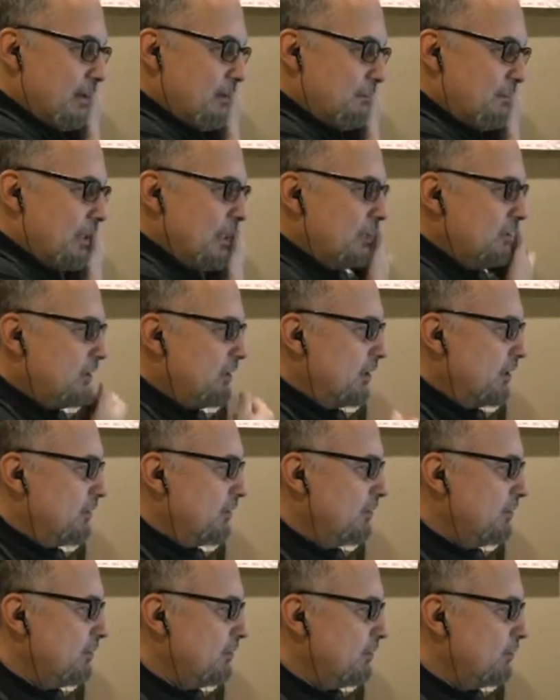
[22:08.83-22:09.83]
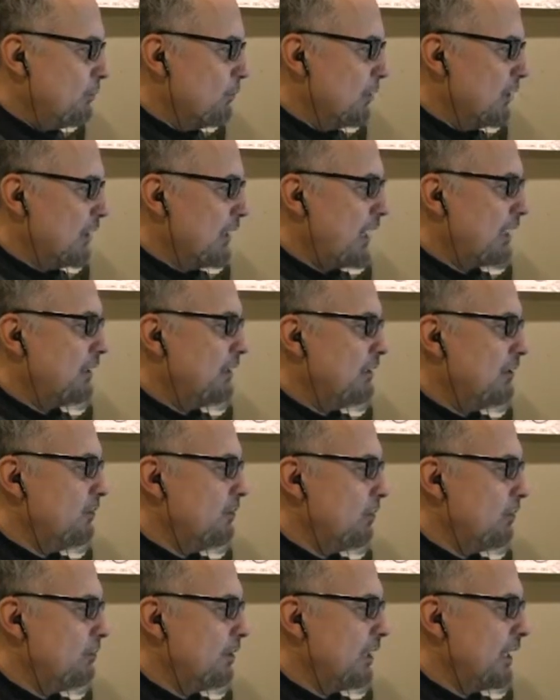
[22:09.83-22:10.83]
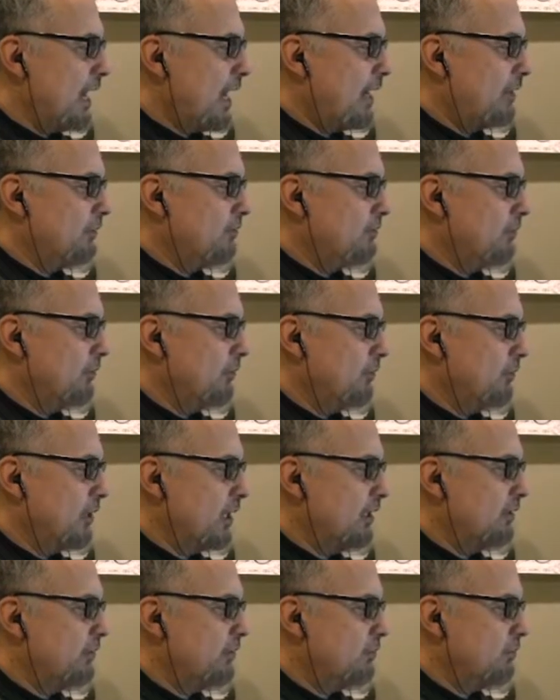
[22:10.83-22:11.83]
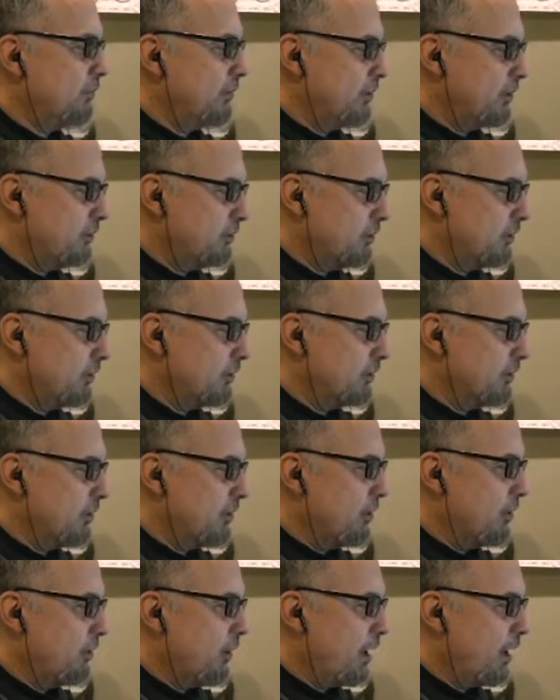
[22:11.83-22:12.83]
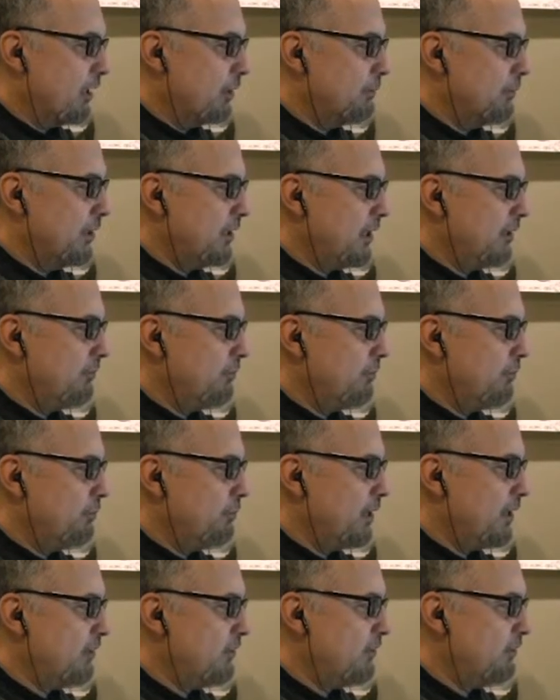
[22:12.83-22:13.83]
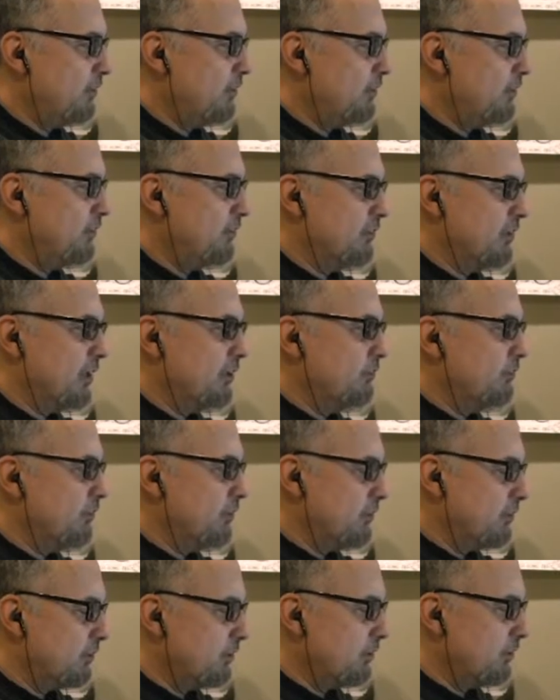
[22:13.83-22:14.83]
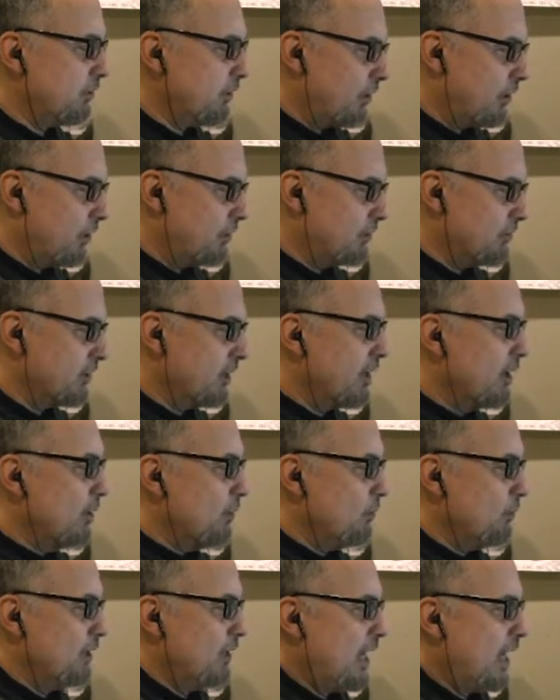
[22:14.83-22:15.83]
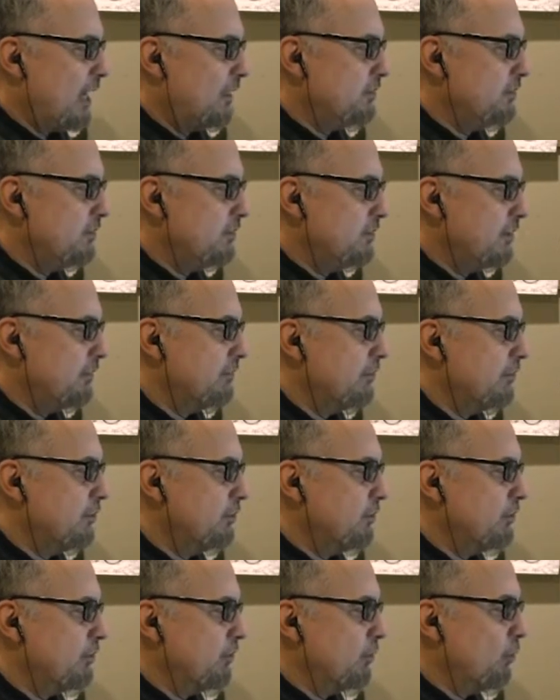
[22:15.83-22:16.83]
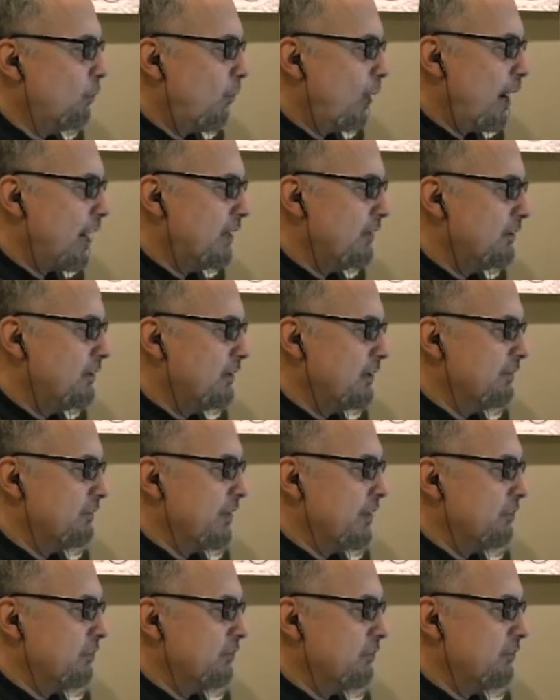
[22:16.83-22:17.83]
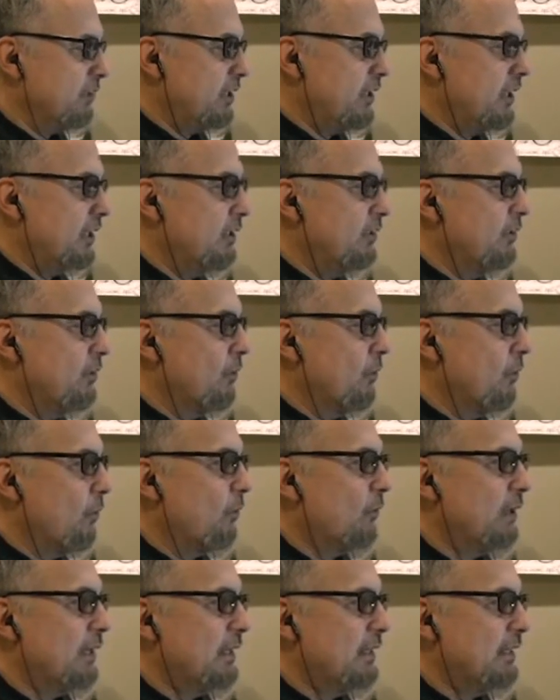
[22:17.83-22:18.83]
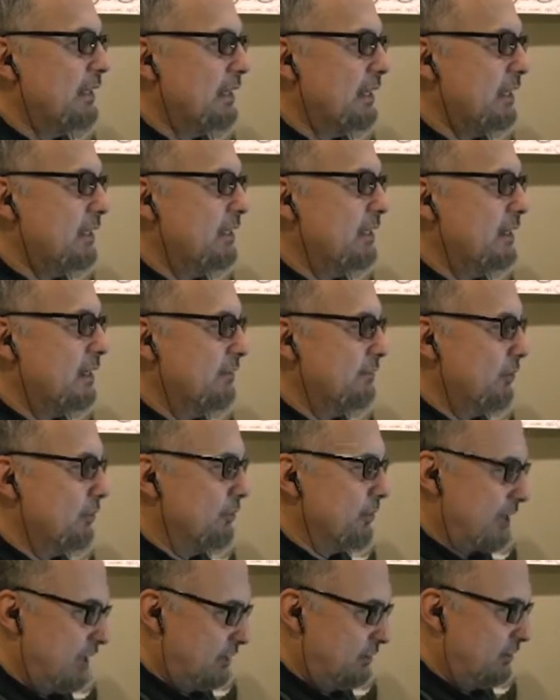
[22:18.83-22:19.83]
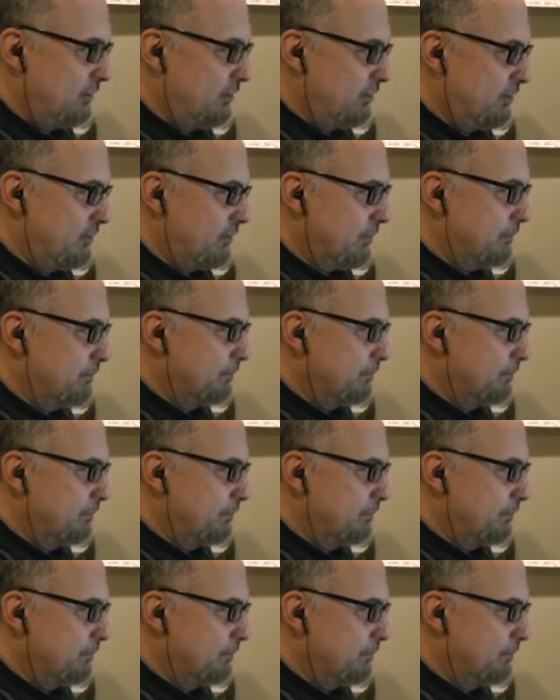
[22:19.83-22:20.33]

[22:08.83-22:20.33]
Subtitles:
Many shelters will likely normally ask for donations for the children, though Holloman Air Force Base officials didn't return calls when Action 7 News inquired if they were seeking or in need of donations.